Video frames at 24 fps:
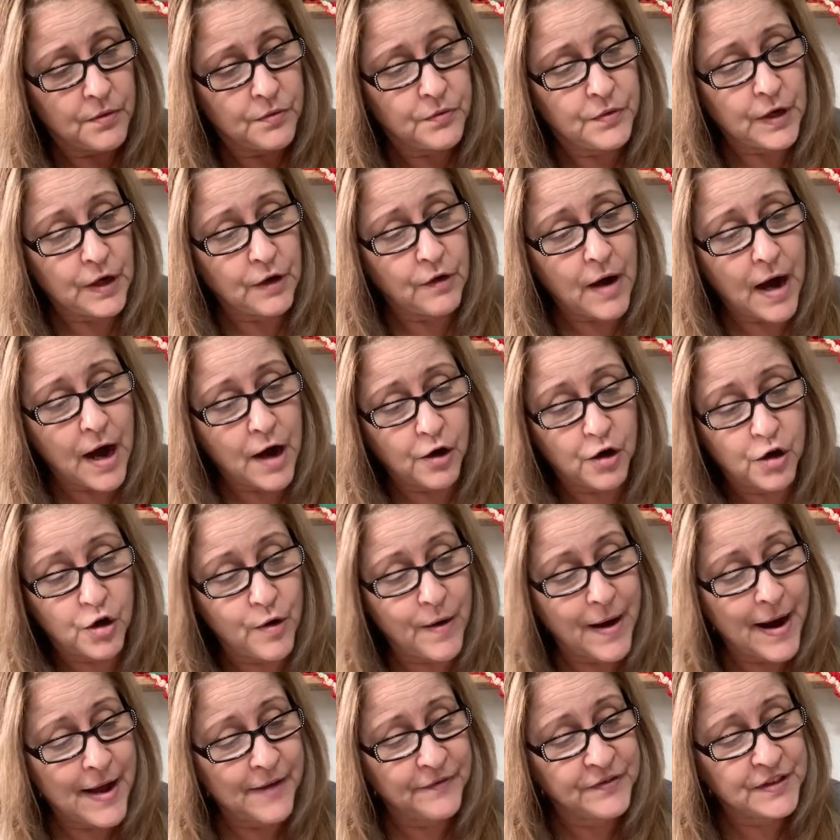There are
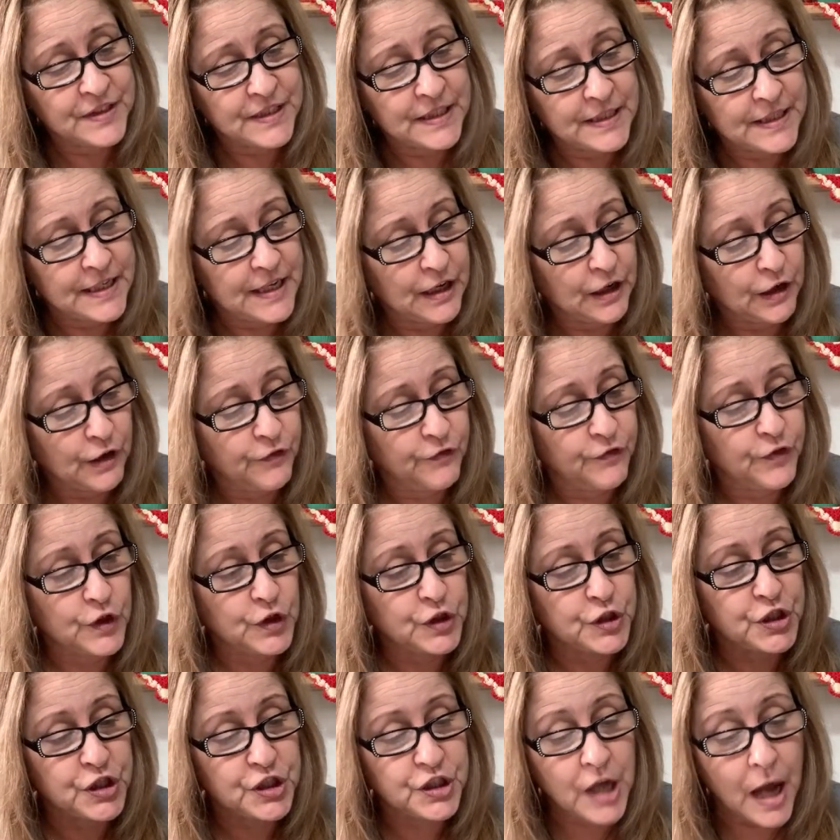crafts in here for
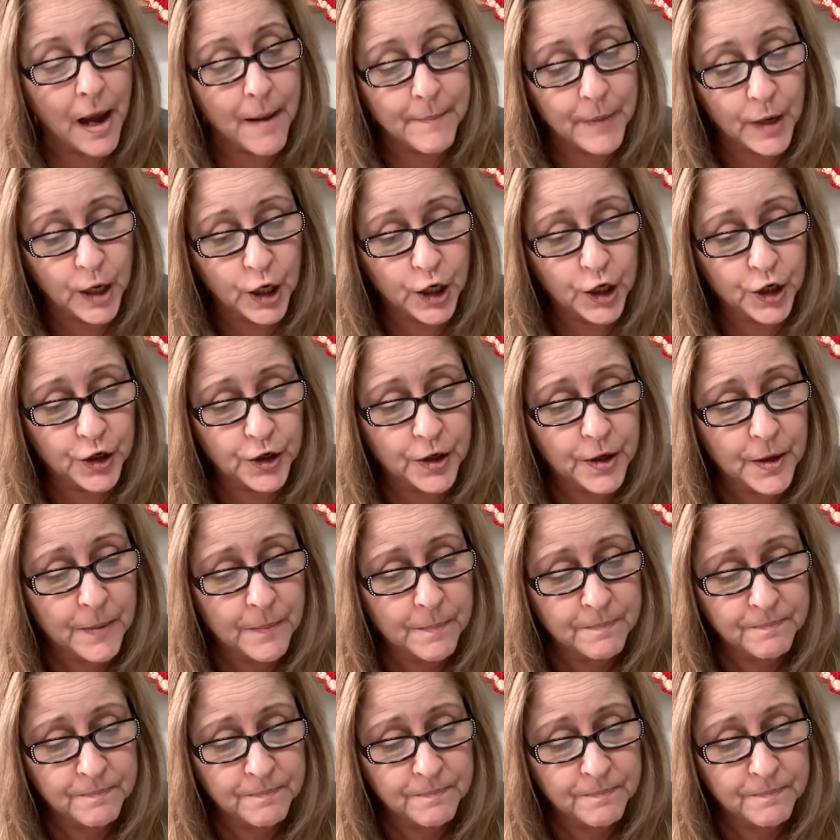summer.